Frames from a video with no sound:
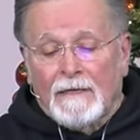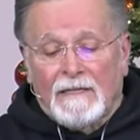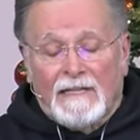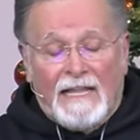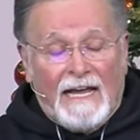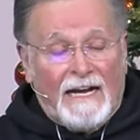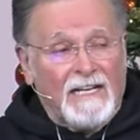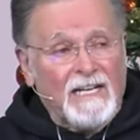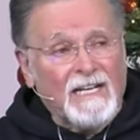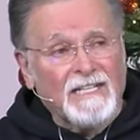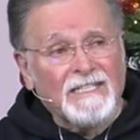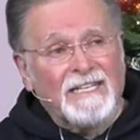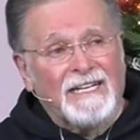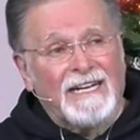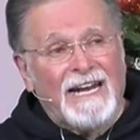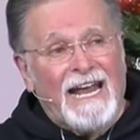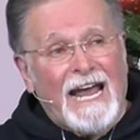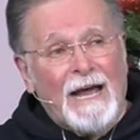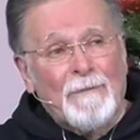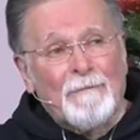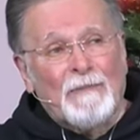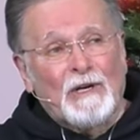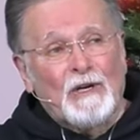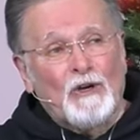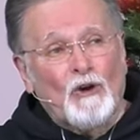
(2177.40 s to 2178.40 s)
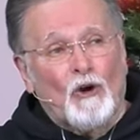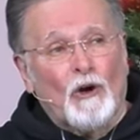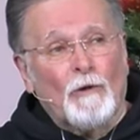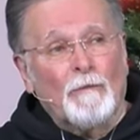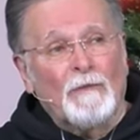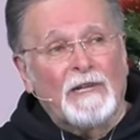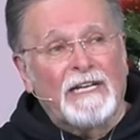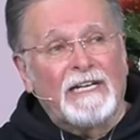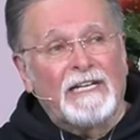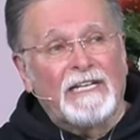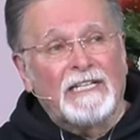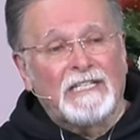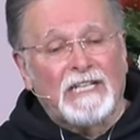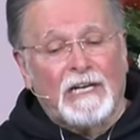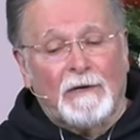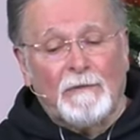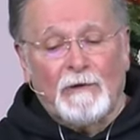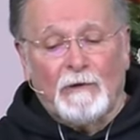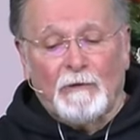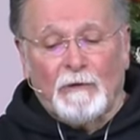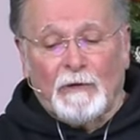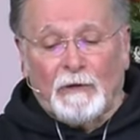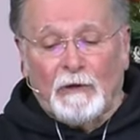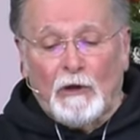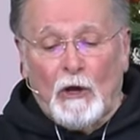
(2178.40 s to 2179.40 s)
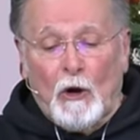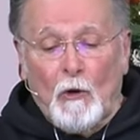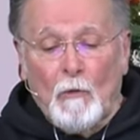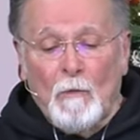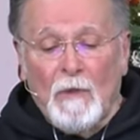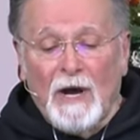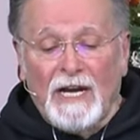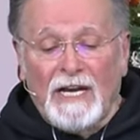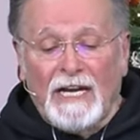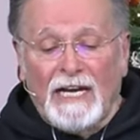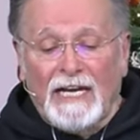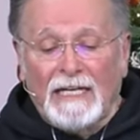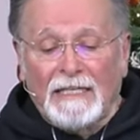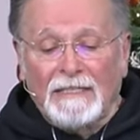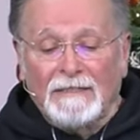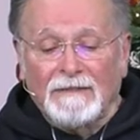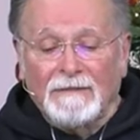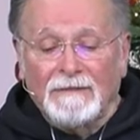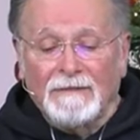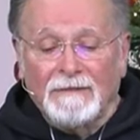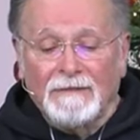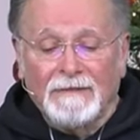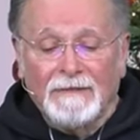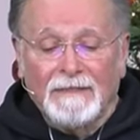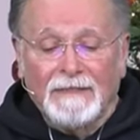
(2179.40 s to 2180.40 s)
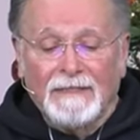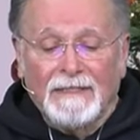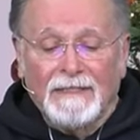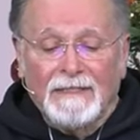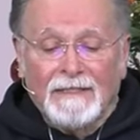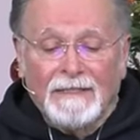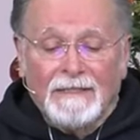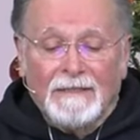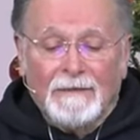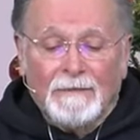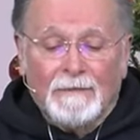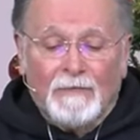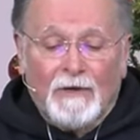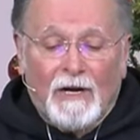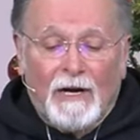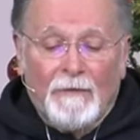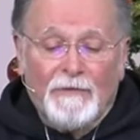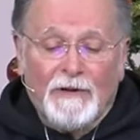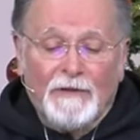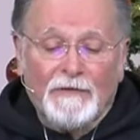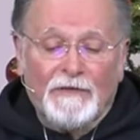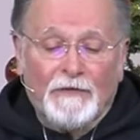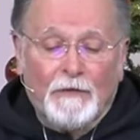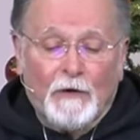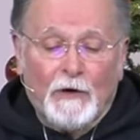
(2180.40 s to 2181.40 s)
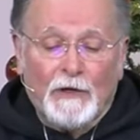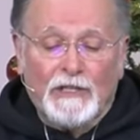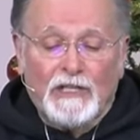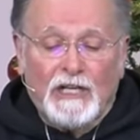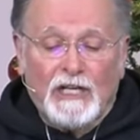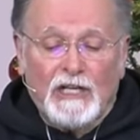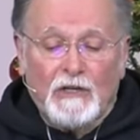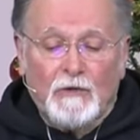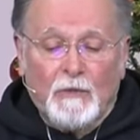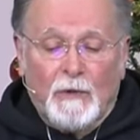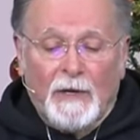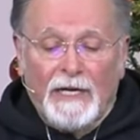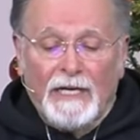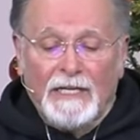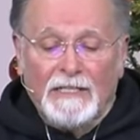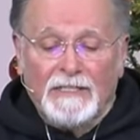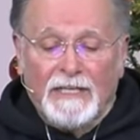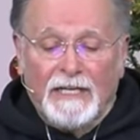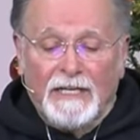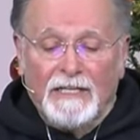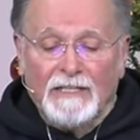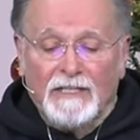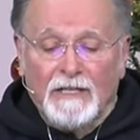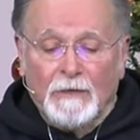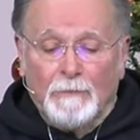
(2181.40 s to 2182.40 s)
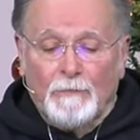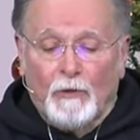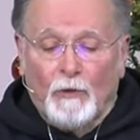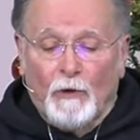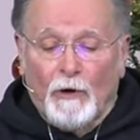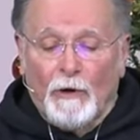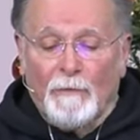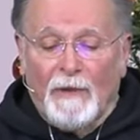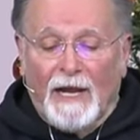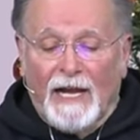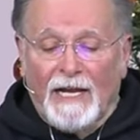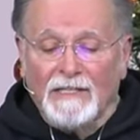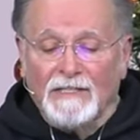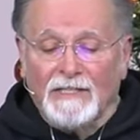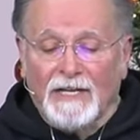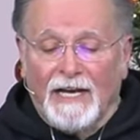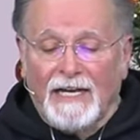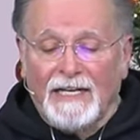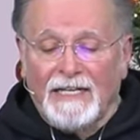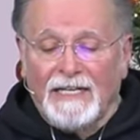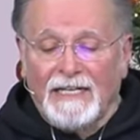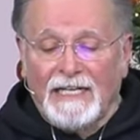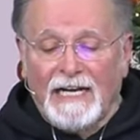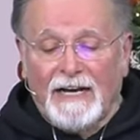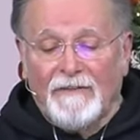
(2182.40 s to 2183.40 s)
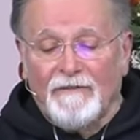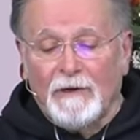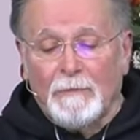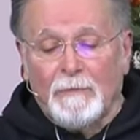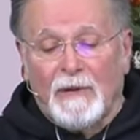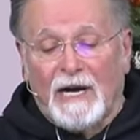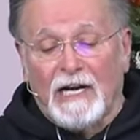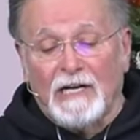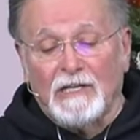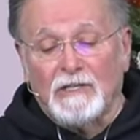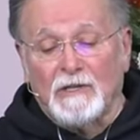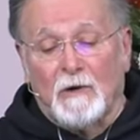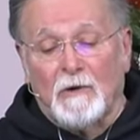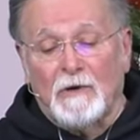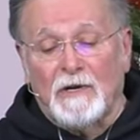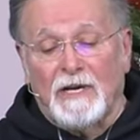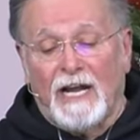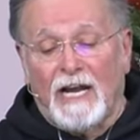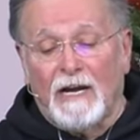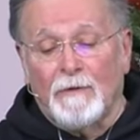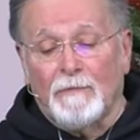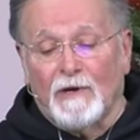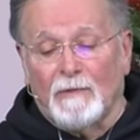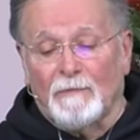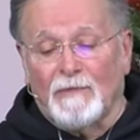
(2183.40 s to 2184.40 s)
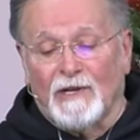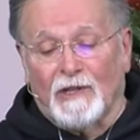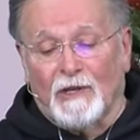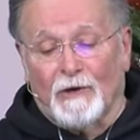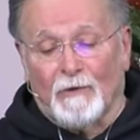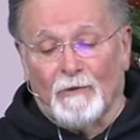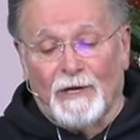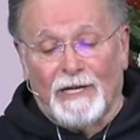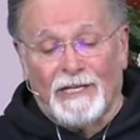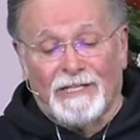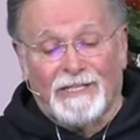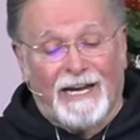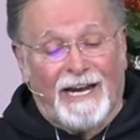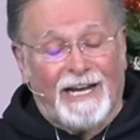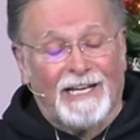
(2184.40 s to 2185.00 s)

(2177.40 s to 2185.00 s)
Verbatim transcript: That doesn't happen normally to someone with no money. Proverbs 14:20 says the poor man's hated even by his own neighbor, but the rich